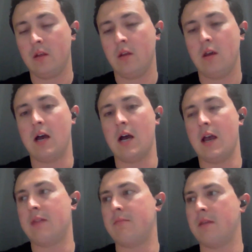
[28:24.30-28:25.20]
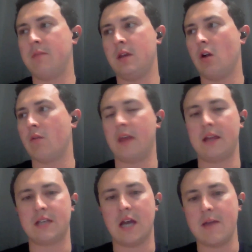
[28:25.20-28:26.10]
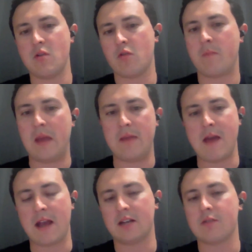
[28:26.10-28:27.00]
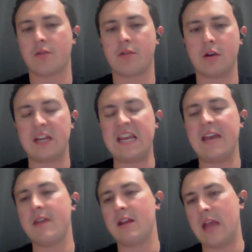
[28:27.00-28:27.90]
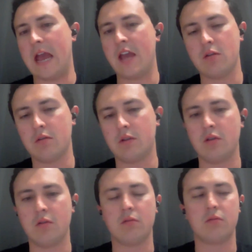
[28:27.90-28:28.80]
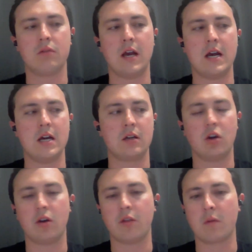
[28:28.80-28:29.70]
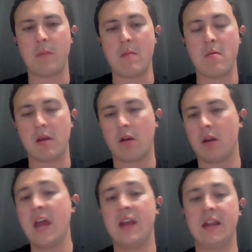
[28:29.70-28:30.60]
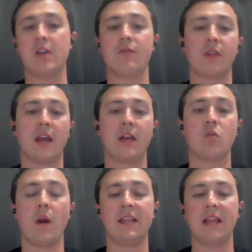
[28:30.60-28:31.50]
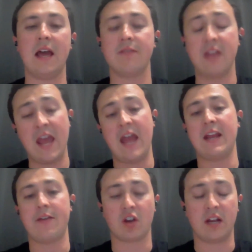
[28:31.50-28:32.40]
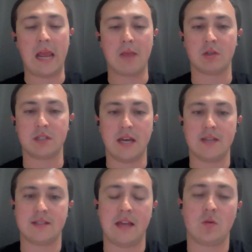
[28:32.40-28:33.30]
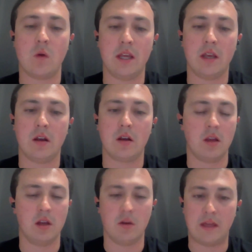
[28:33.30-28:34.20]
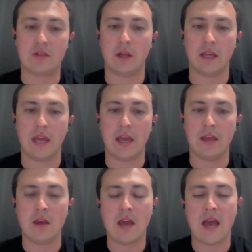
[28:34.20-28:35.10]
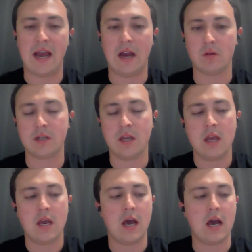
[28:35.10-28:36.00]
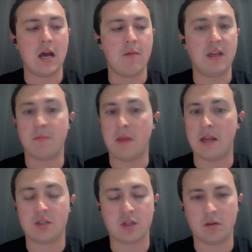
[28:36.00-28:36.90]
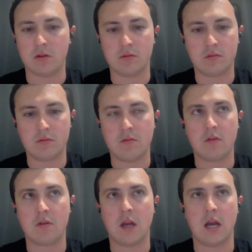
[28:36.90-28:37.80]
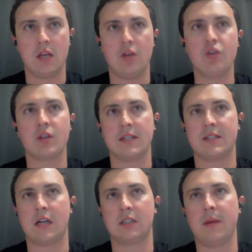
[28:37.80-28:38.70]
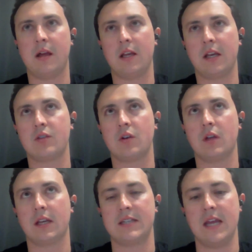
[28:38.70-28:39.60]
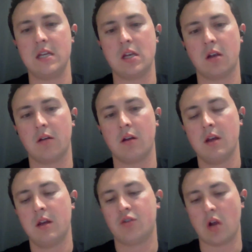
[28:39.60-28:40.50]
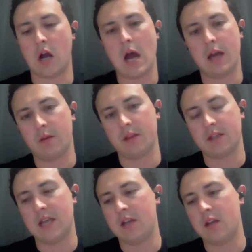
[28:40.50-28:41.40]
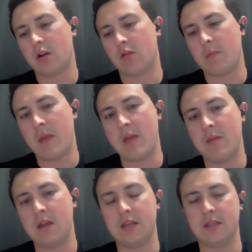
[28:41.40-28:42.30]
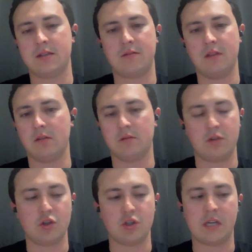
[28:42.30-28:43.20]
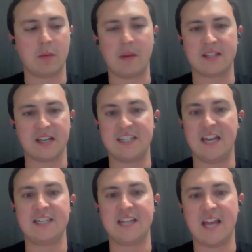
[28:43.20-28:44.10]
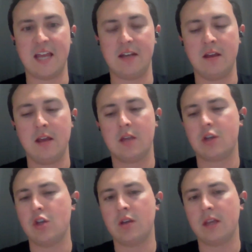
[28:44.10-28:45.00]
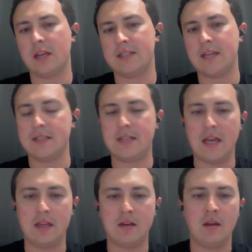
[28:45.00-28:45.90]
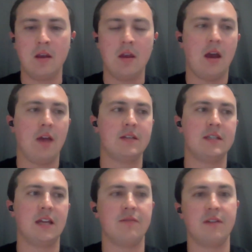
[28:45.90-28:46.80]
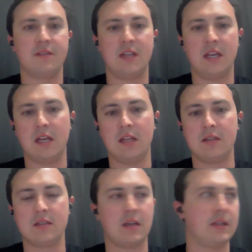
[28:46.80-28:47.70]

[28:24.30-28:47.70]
And maybe over that time you pay back another 30, and then you go to the repayment period. Now you've only got 20 left, and they're going to amortize that 20-year, that 20K out. It depends. Usually it's talked about like a 10-year draw with a 10-year repayment they'll usually talk about it as like a 10-10. So you can get a 10-10. I've seen 10-15s.